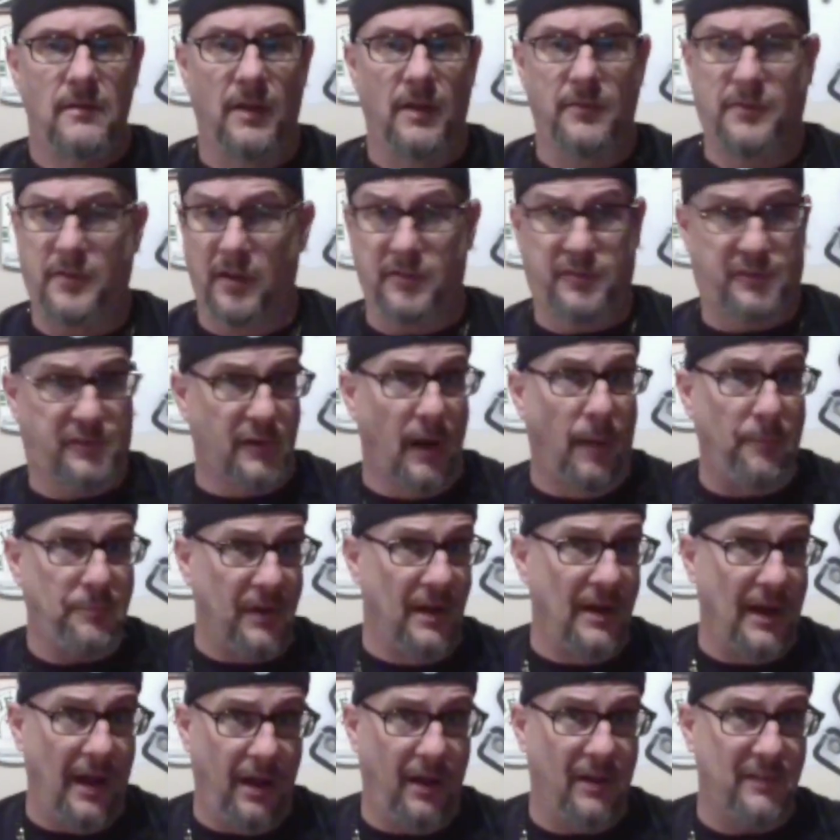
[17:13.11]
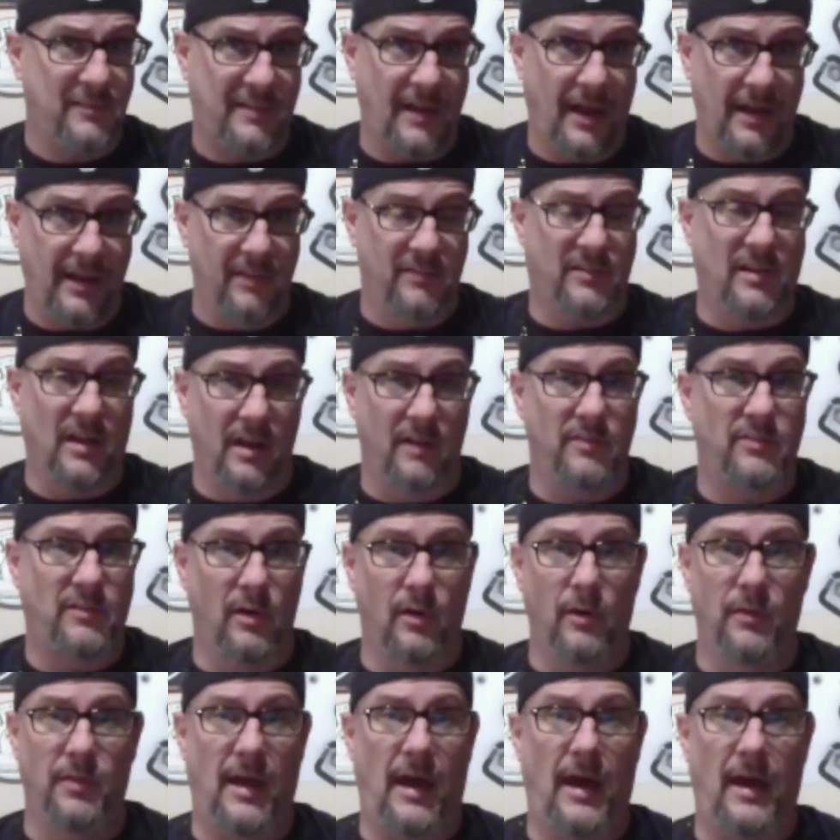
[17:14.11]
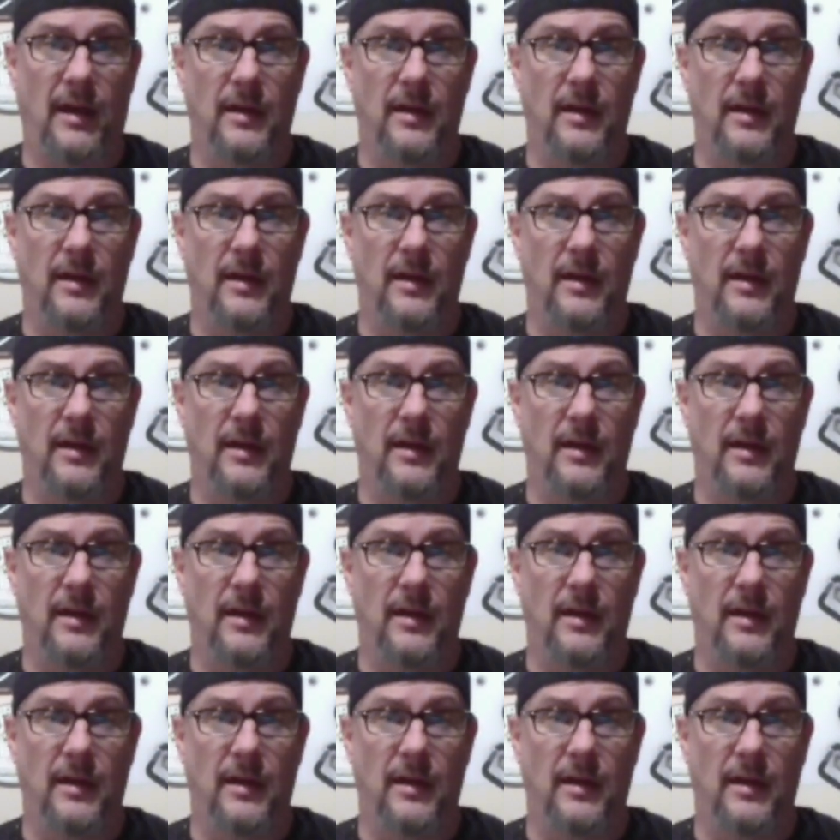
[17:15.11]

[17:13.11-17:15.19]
Is there something else that he's going to do